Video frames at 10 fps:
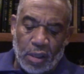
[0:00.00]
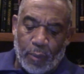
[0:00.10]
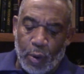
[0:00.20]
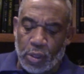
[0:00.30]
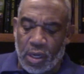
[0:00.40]
is a
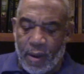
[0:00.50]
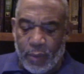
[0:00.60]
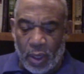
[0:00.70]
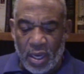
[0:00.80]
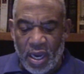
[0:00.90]
person that
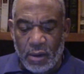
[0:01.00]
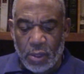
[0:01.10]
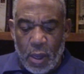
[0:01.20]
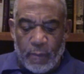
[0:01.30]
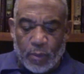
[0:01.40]

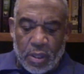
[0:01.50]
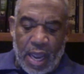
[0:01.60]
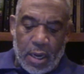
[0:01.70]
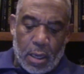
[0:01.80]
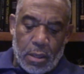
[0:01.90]
believes
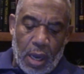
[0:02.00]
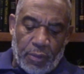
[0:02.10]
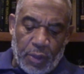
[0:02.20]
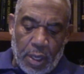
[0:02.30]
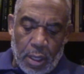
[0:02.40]
that
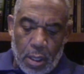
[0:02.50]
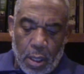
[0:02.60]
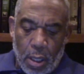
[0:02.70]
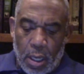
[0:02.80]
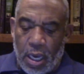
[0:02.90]
nothing
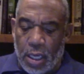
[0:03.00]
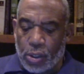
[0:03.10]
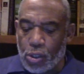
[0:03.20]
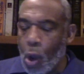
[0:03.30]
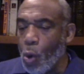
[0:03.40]

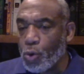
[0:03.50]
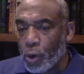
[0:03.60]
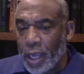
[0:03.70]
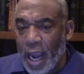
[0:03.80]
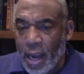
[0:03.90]
is known
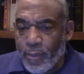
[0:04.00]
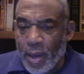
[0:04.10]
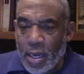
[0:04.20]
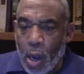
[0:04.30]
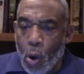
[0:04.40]
or can
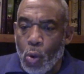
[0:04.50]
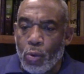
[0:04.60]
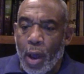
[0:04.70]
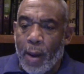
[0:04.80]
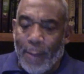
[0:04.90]
be
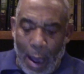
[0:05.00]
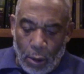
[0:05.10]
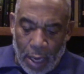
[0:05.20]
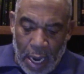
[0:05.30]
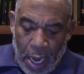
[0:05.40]
known
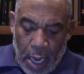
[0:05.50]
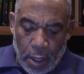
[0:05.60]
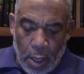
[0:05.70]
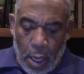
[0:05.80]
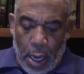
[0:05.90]
about
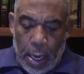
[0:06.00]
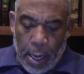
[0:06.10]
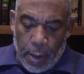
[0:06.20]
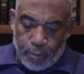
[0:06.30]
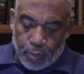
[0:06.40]
God,
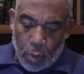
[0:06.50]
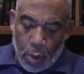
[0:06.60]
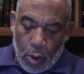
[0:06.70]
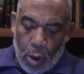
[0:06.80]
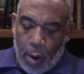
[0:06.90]

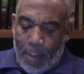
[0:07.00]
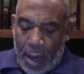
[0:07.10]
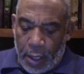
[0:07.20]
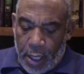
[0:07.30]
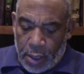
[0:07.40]

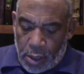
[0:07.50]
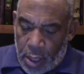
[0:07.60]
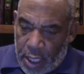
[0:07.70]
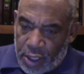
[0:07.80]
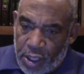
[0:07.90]
about his
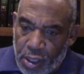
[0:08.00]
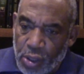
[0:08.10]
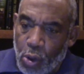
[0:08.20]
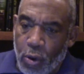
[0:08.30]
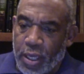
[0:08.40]

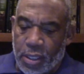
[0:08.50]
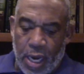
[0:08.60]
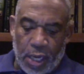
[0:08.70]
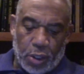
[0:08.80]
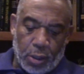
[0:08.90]
existence or his
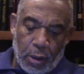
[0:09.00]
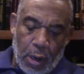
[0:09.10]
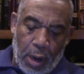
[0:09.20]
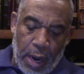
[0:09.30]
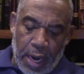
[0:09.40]
nature.
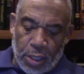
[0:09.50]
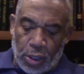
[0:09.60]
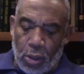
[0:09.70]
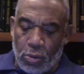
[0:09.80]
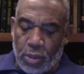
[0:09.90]
And
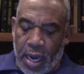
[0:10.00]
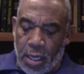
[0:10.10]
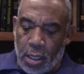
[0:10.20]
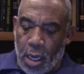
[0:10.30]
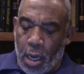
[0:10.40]
so that